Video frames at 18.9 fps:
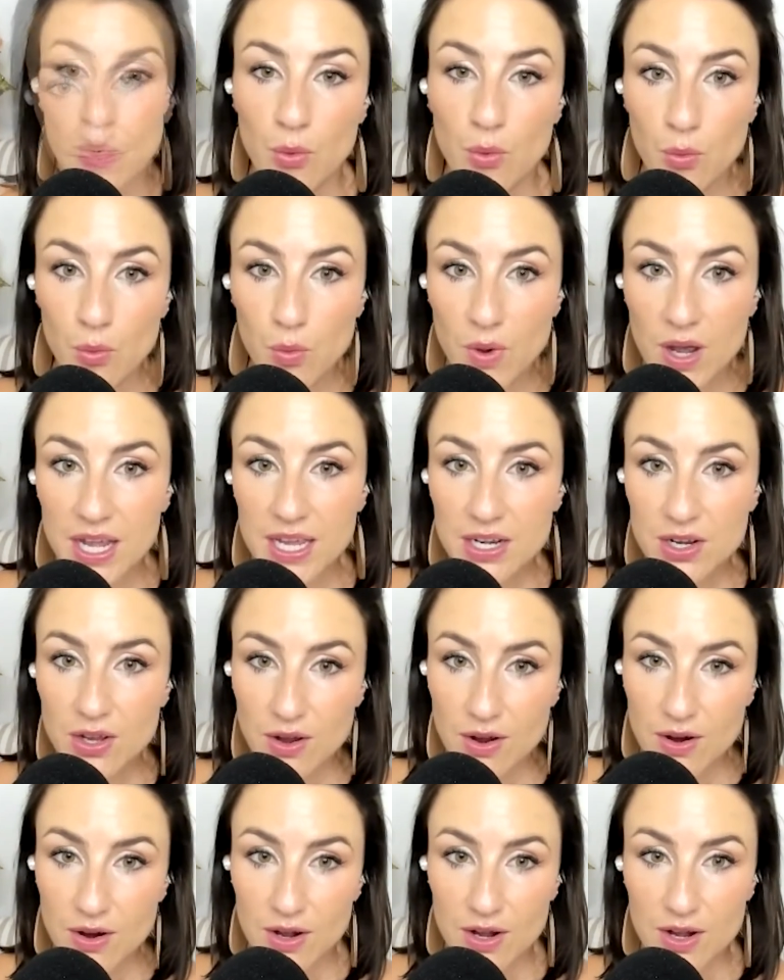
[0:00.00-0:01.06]
What
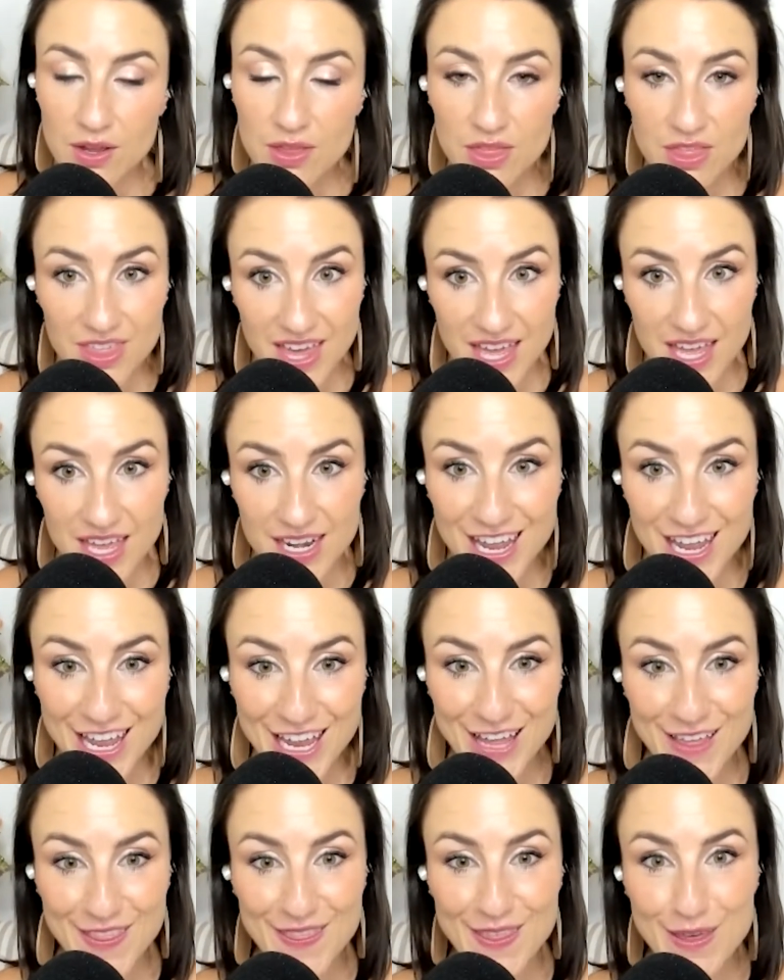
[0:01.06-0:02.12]
are then
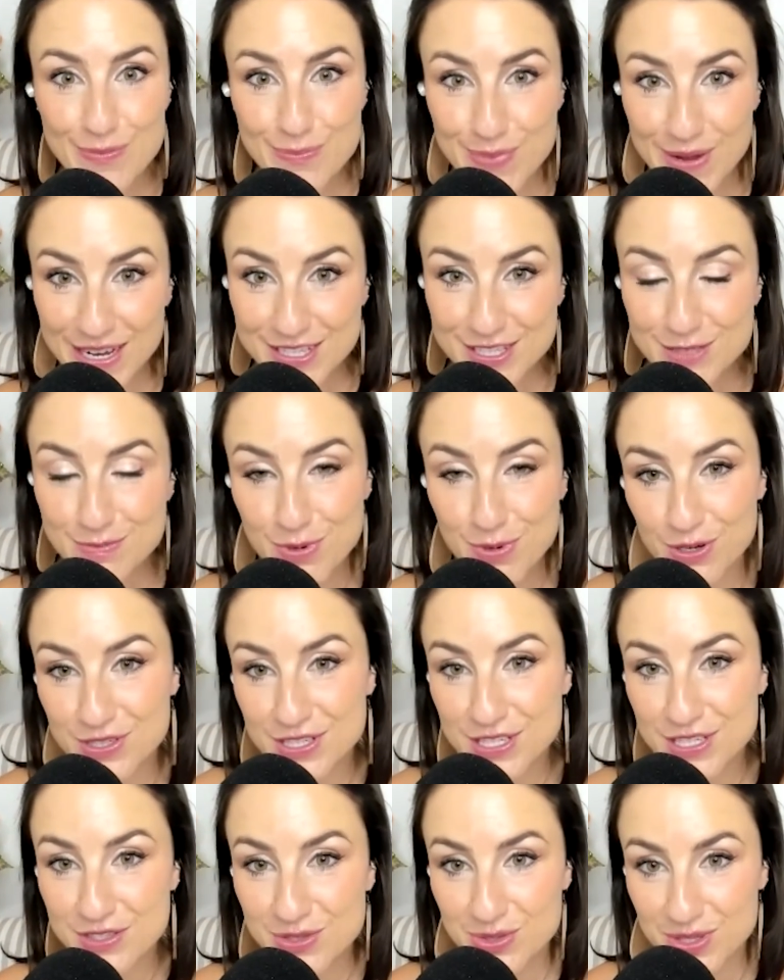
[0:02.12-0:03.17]
the best
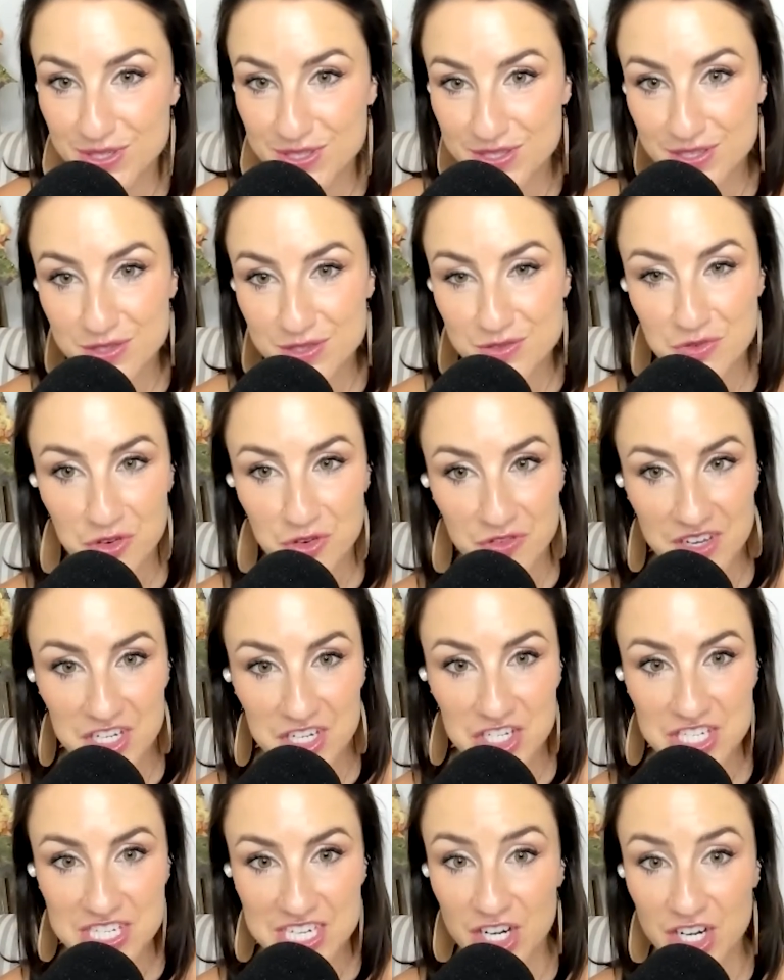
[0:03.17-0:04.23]
protein sources for
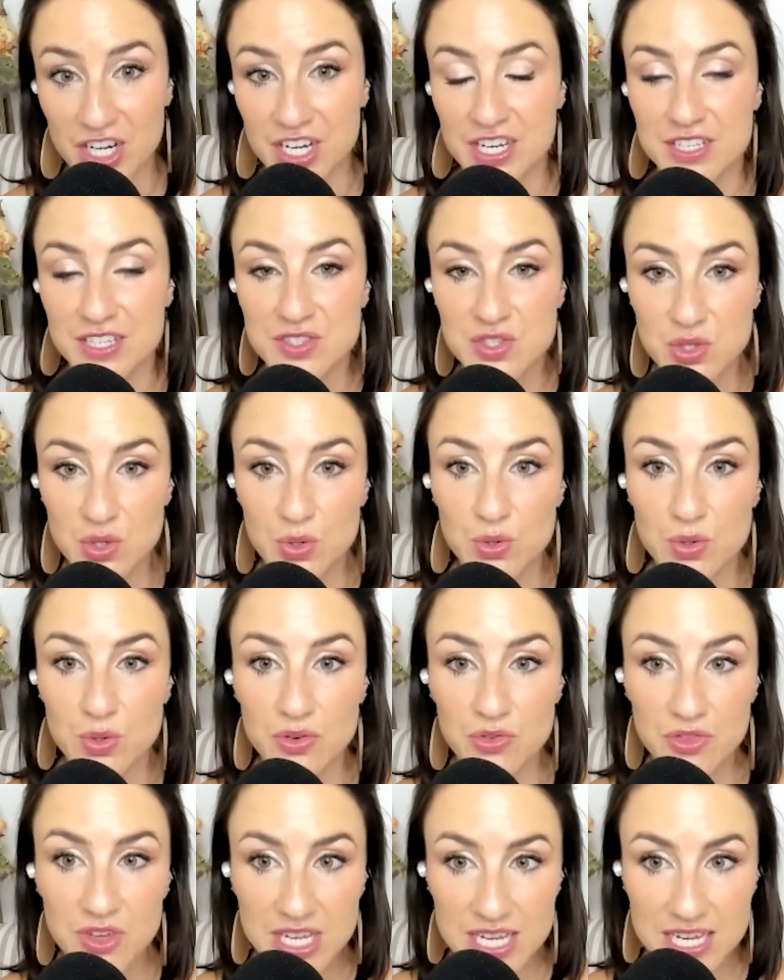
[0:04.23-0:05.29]
vegetarians or
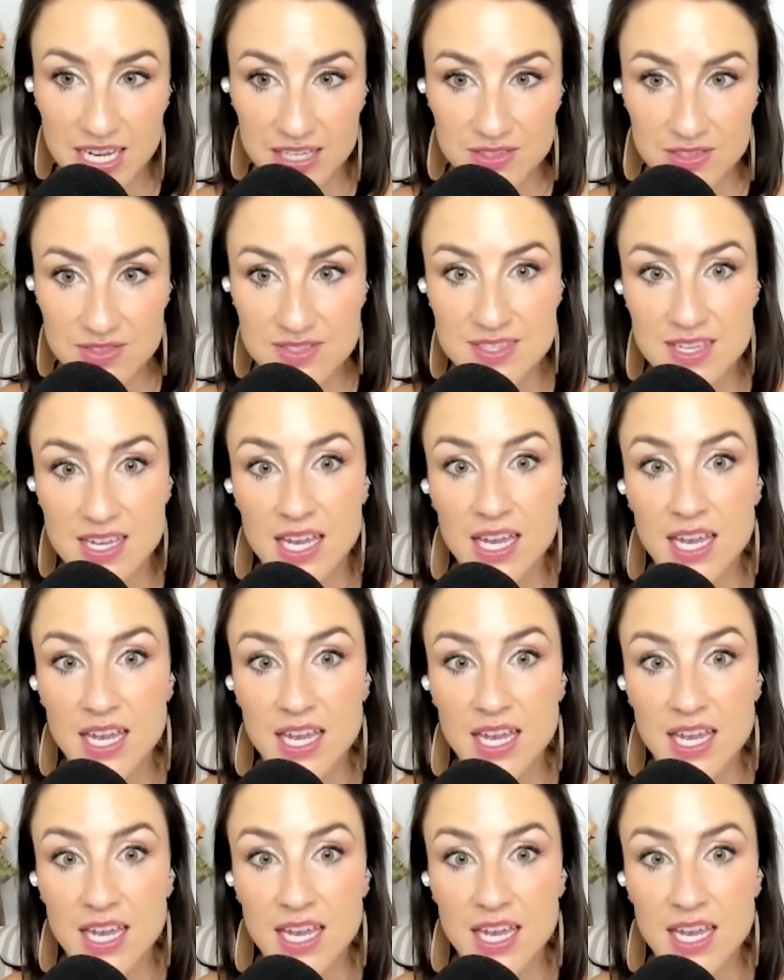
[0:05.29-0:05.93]
vegans?